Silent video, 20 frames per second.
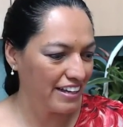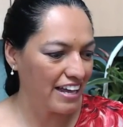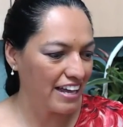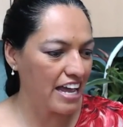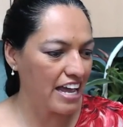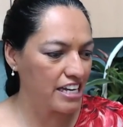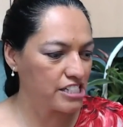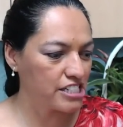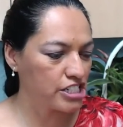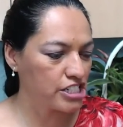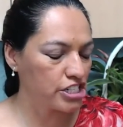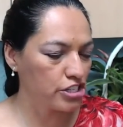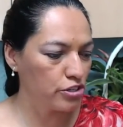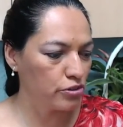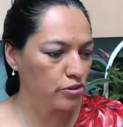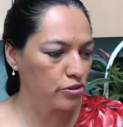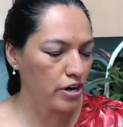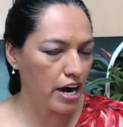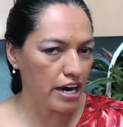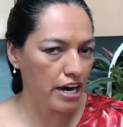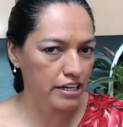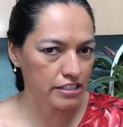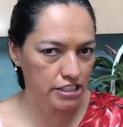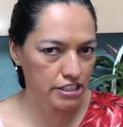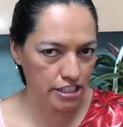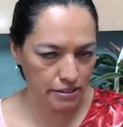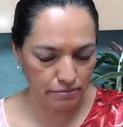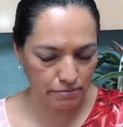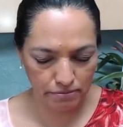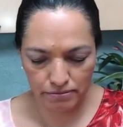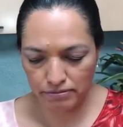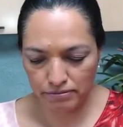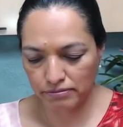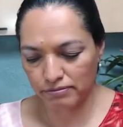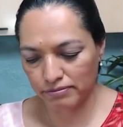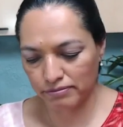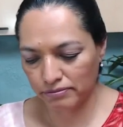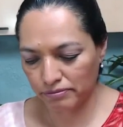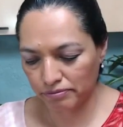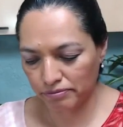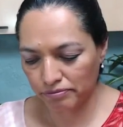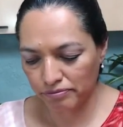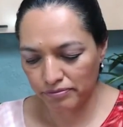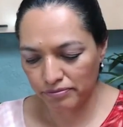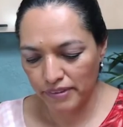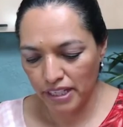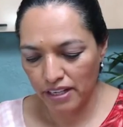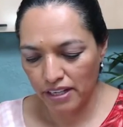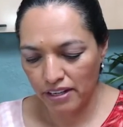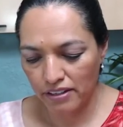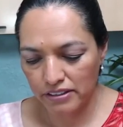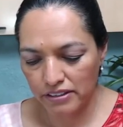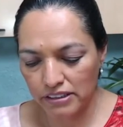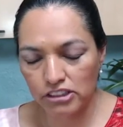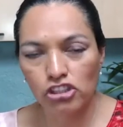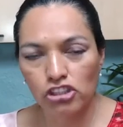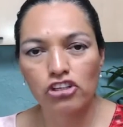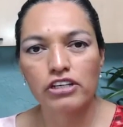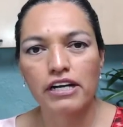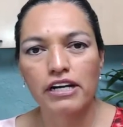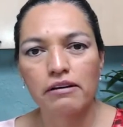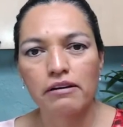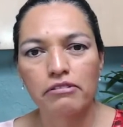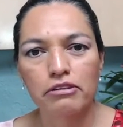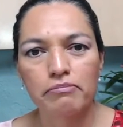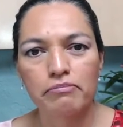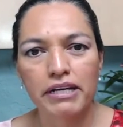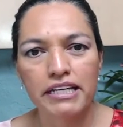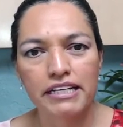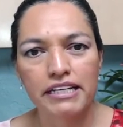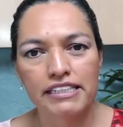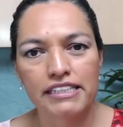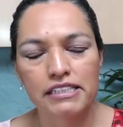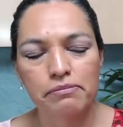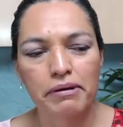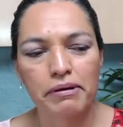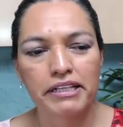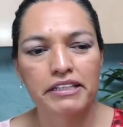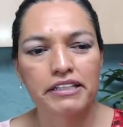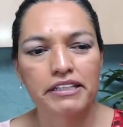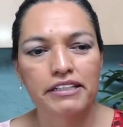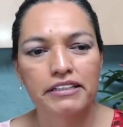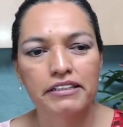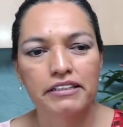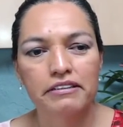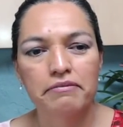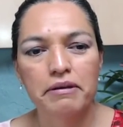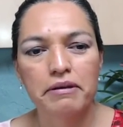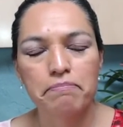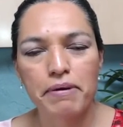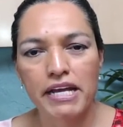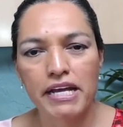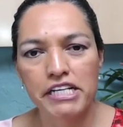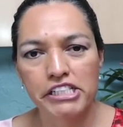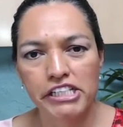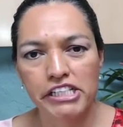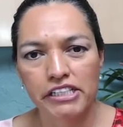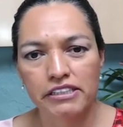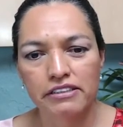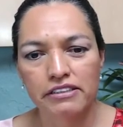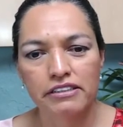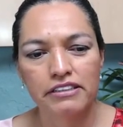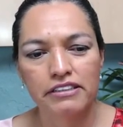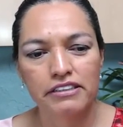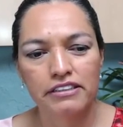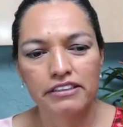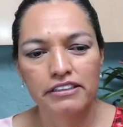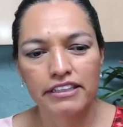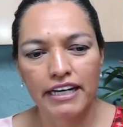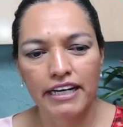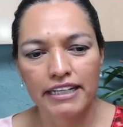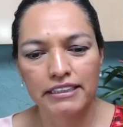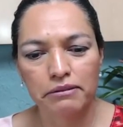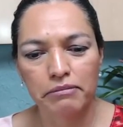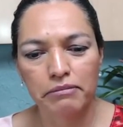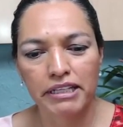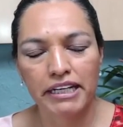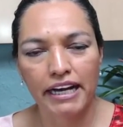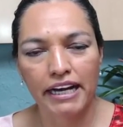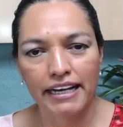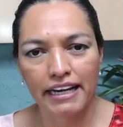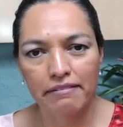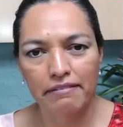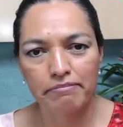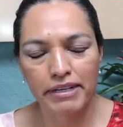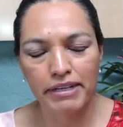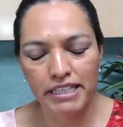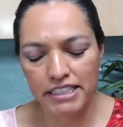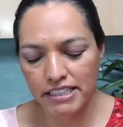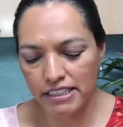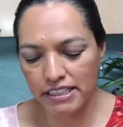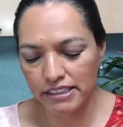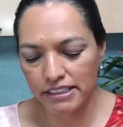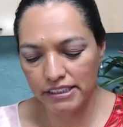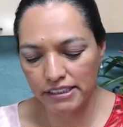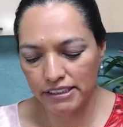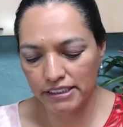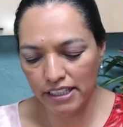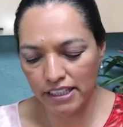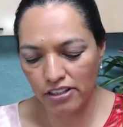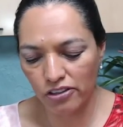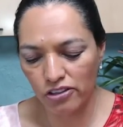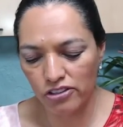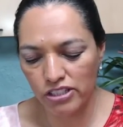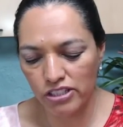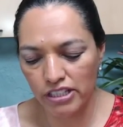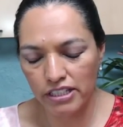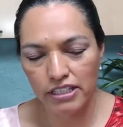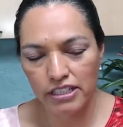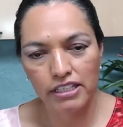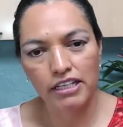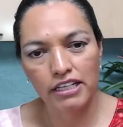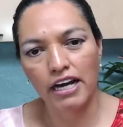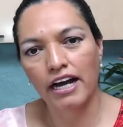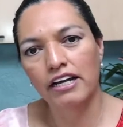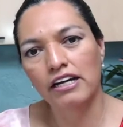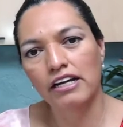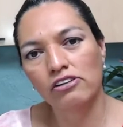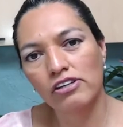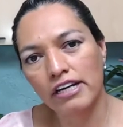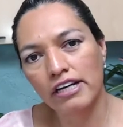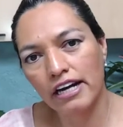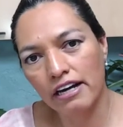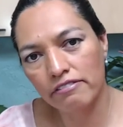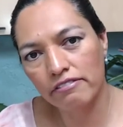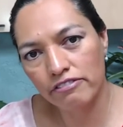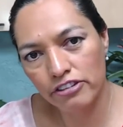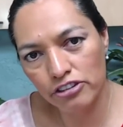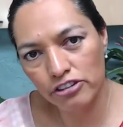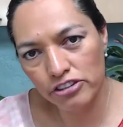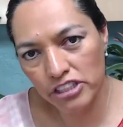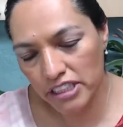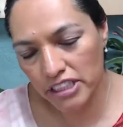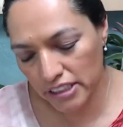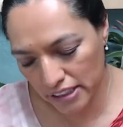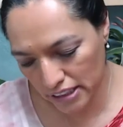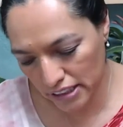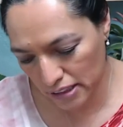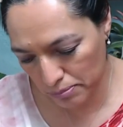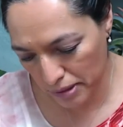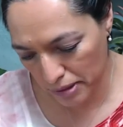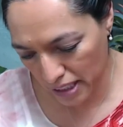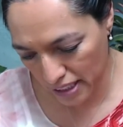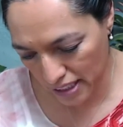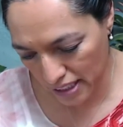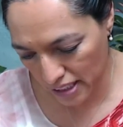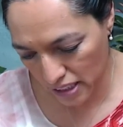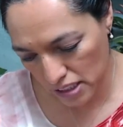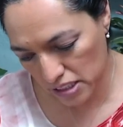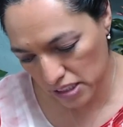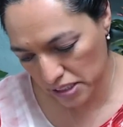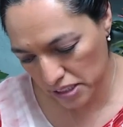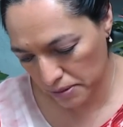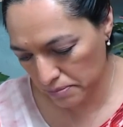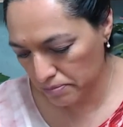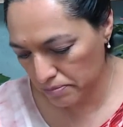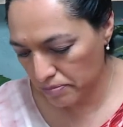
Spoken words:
H-U-R-T. Sorry about my English, but be patient. Trust me, I have many years in psychology. I only have few years speaking English.